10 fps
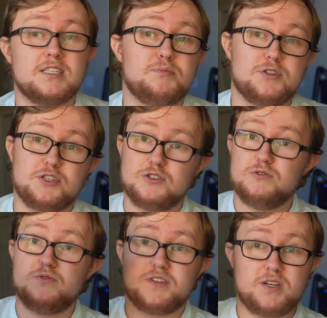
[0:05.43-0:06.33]
to
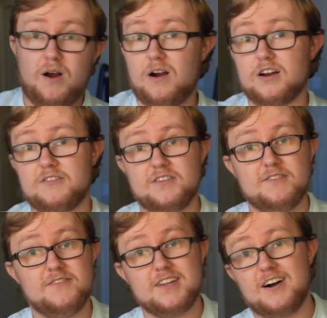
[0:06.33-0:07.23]
pursue photography,
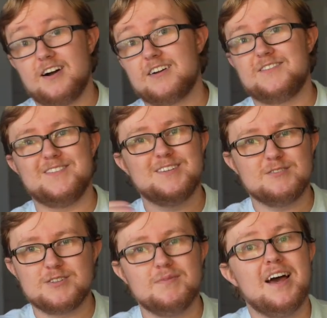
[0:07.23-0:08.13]
videography,
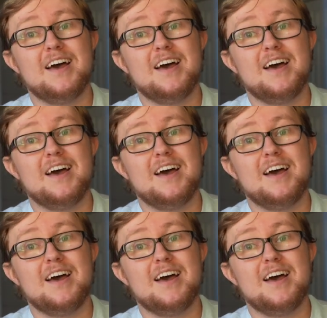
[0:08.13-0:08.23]
YouTube,